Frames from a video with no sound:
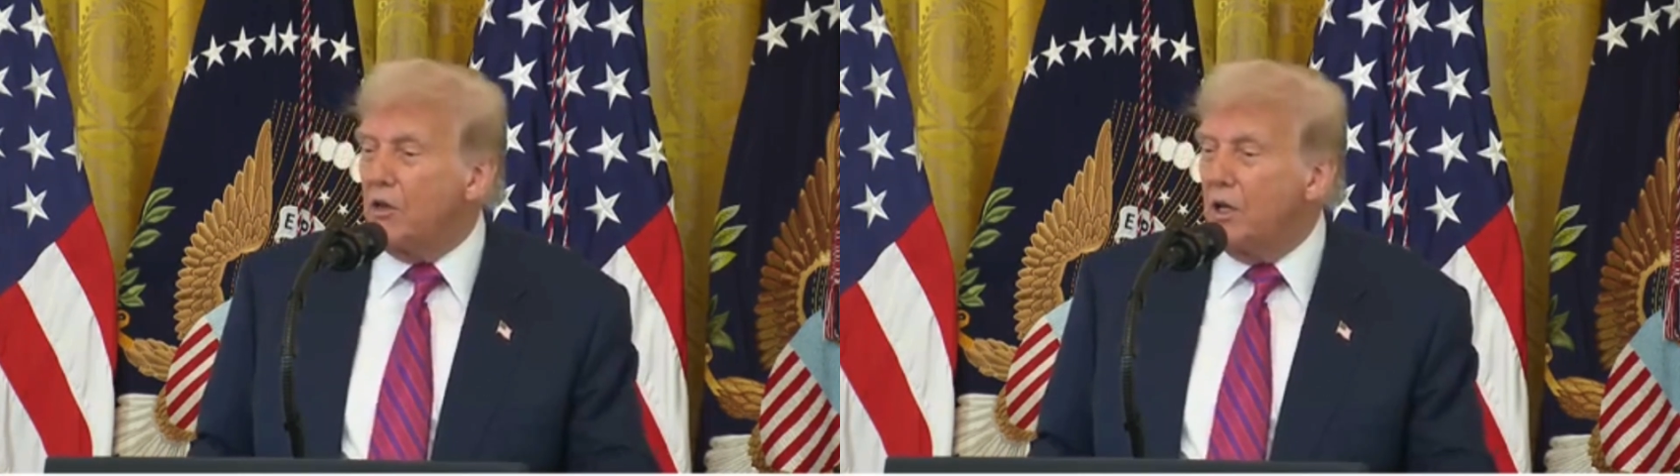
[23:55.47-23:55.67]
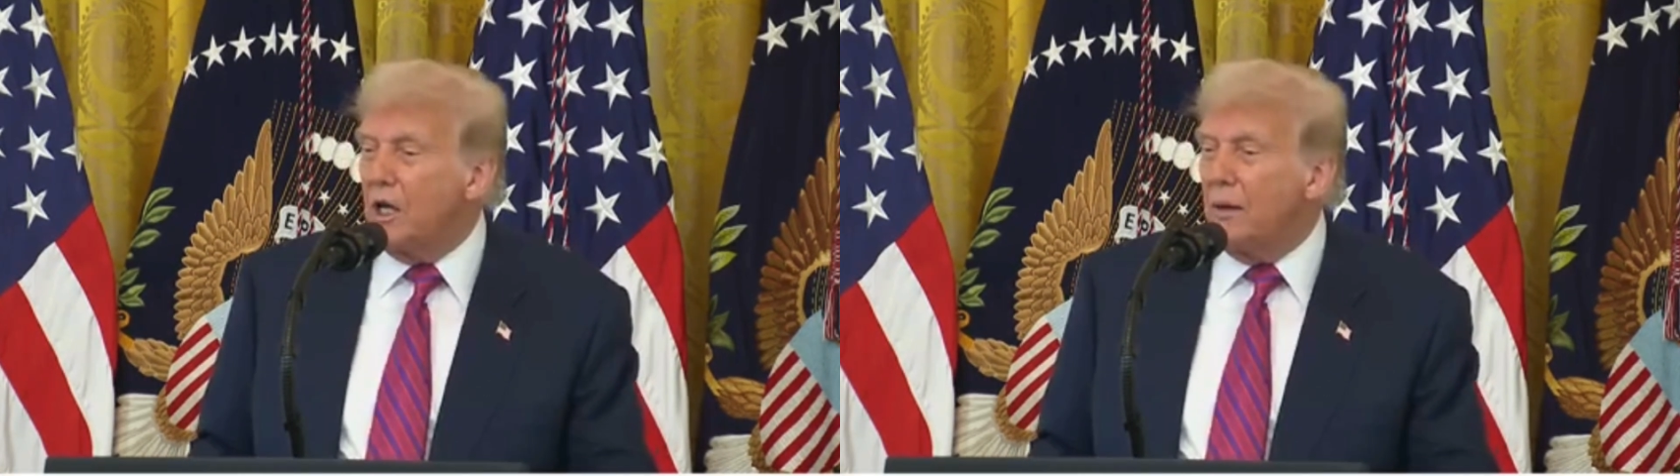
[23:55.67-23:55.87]

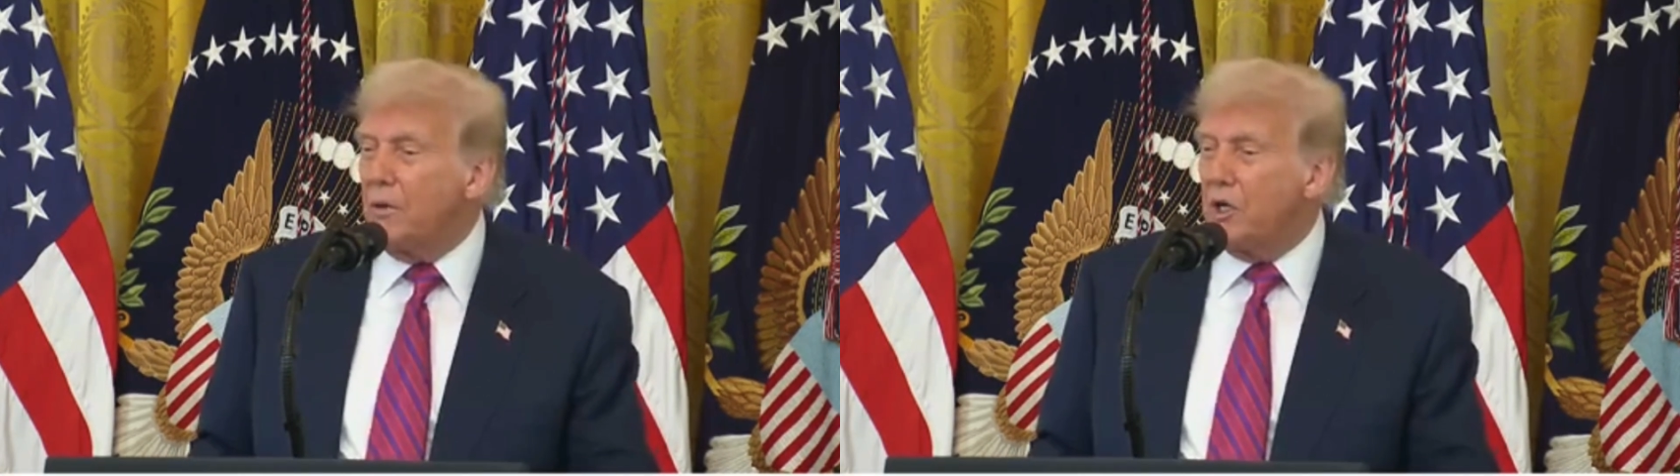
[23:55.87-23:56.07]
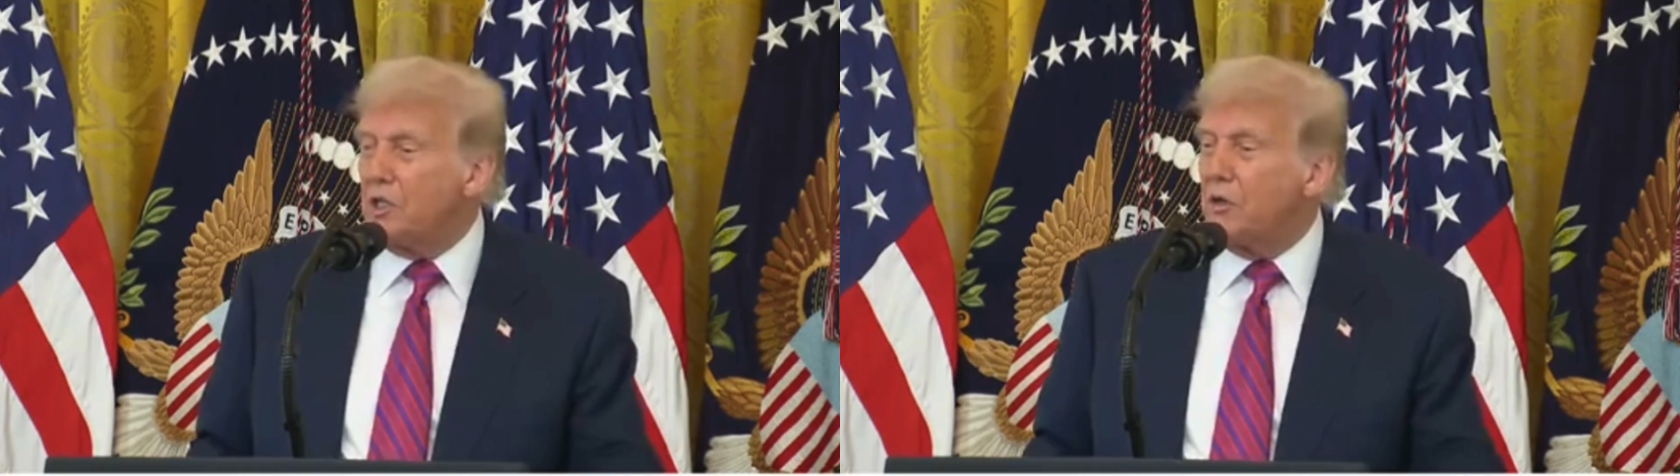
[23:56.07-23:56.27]
the
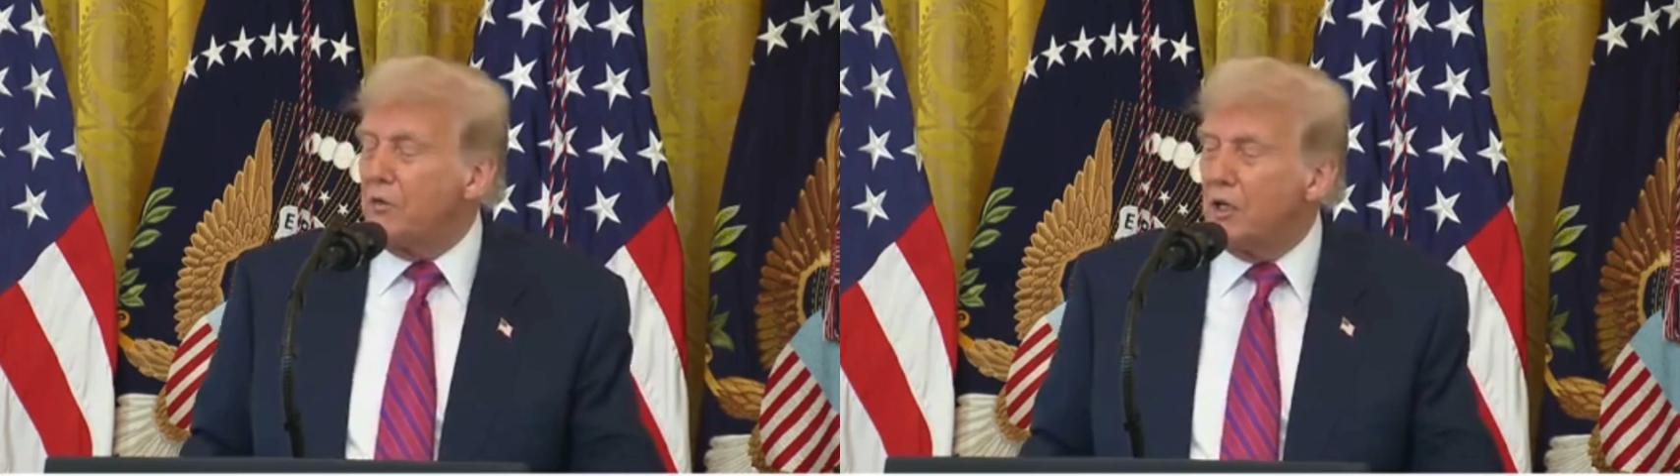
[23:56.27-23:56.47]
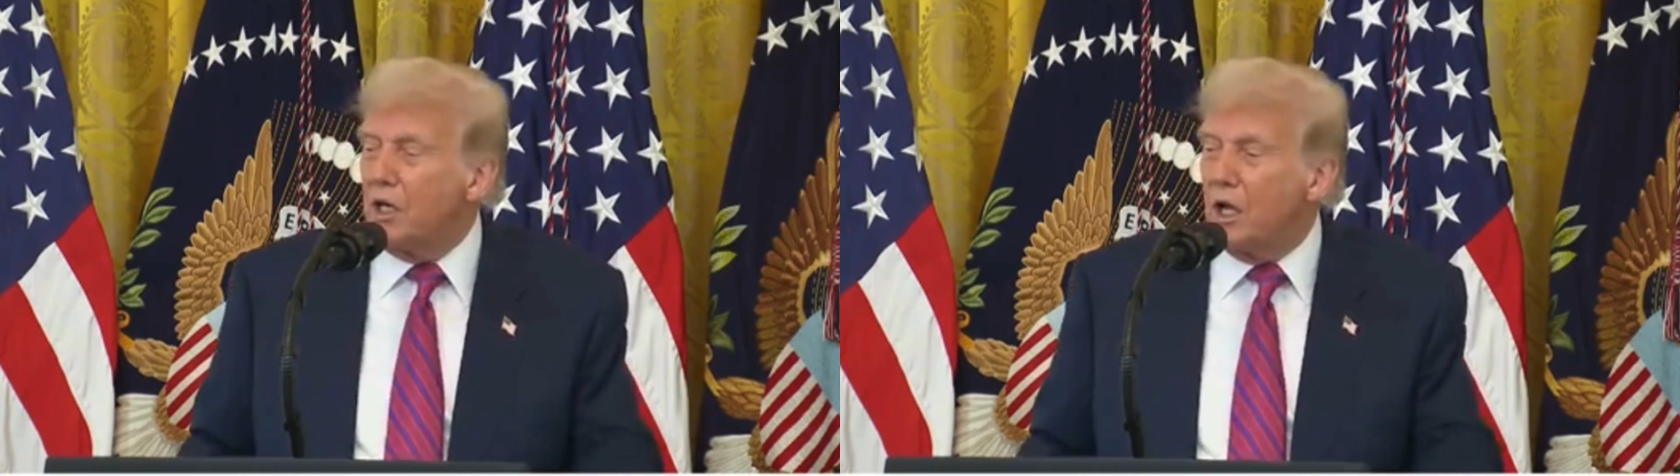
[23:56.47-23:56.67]
dominance of
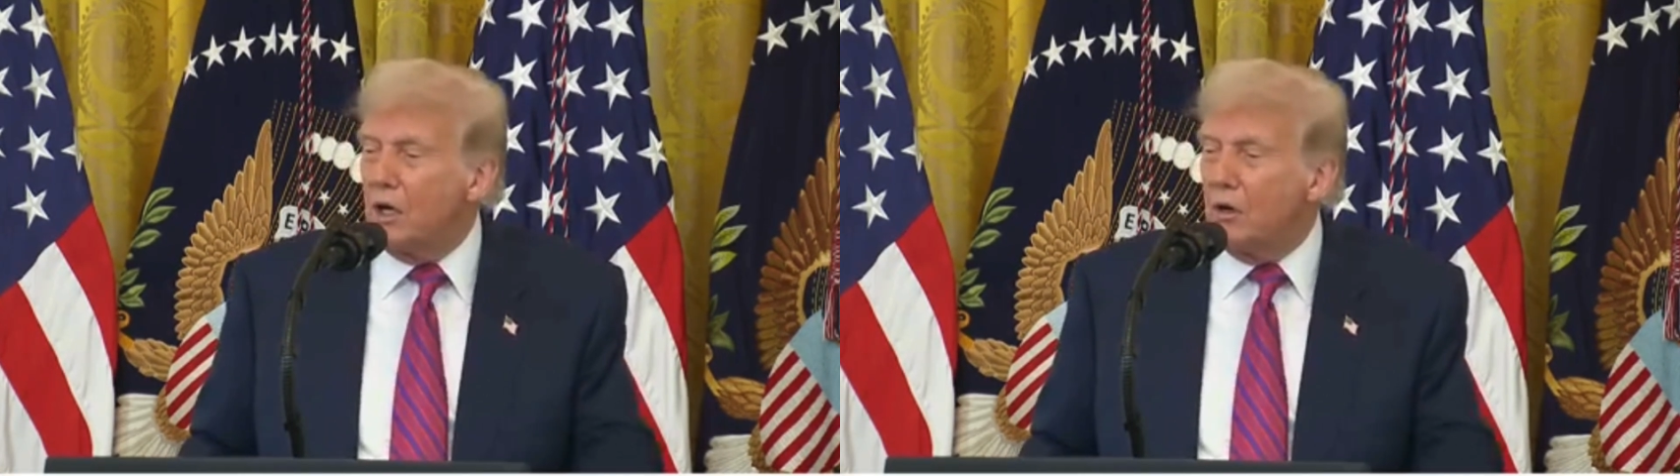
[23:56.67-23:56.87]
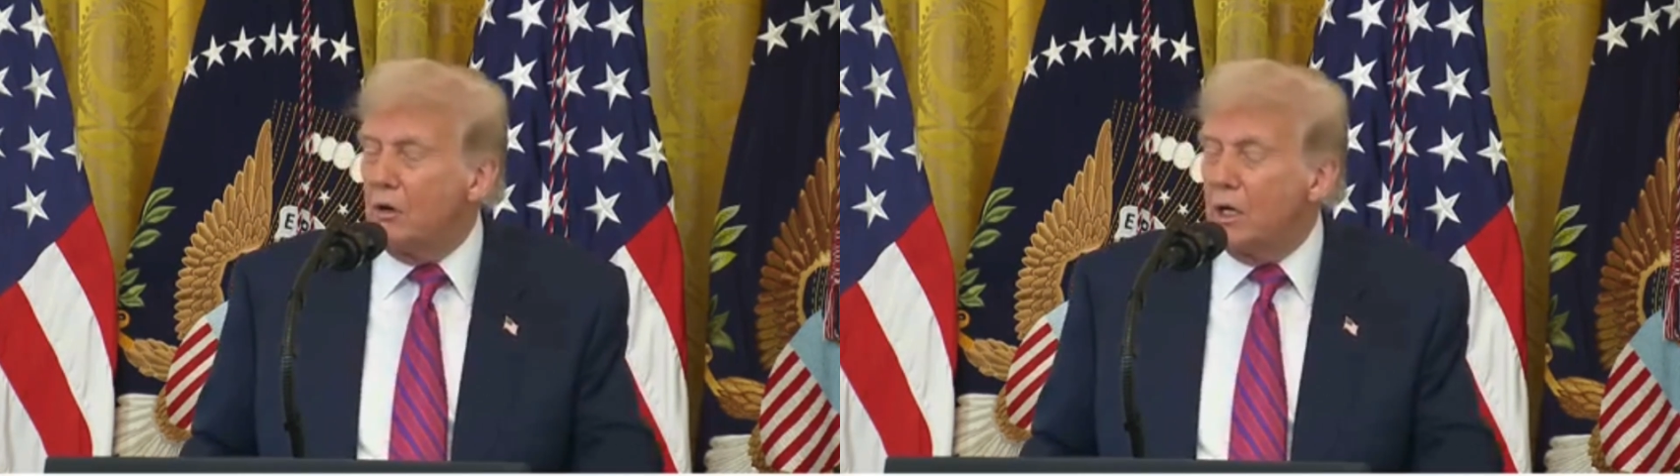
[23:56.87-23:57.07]
the
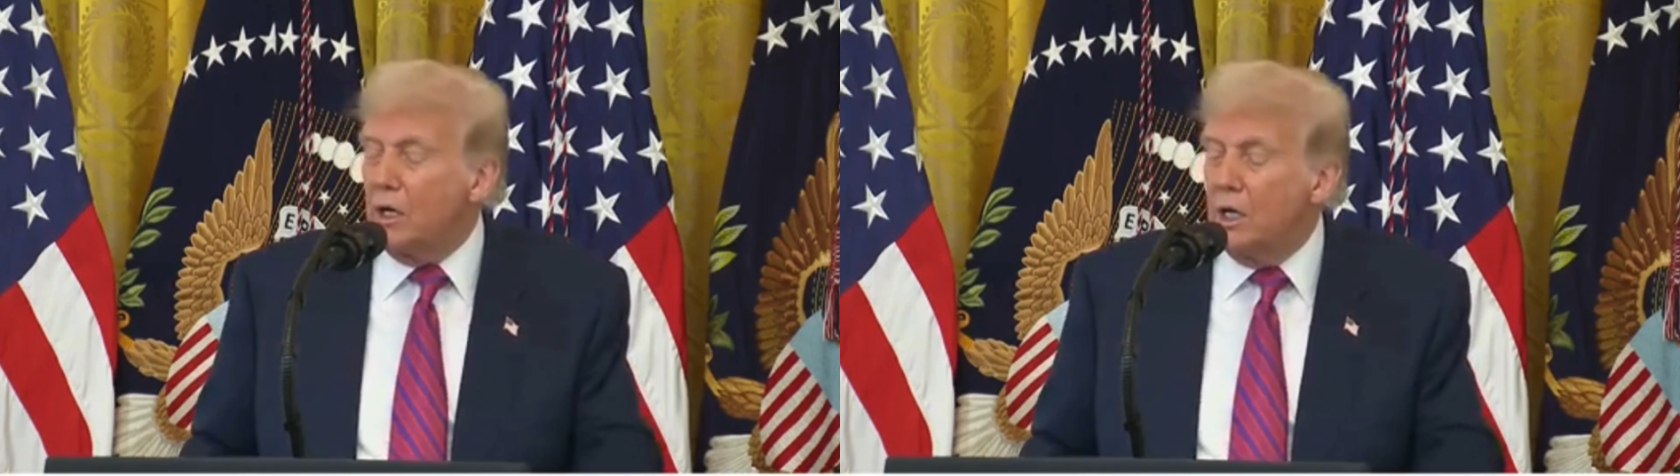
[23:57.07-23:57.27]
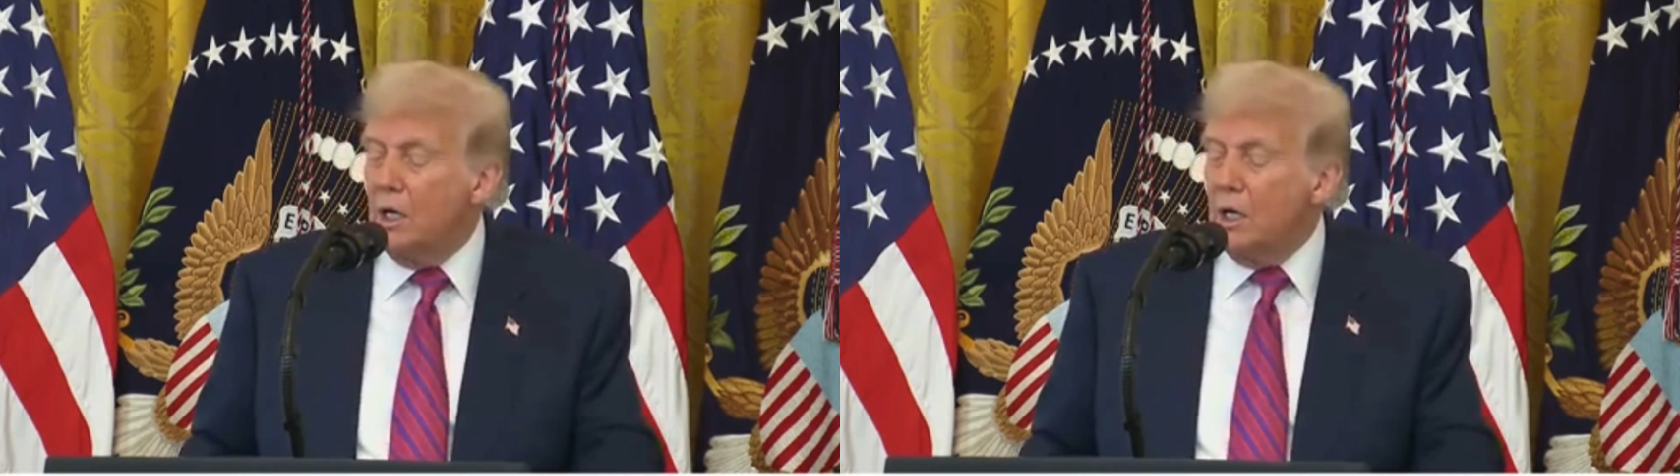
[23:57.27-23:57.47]
dollar, and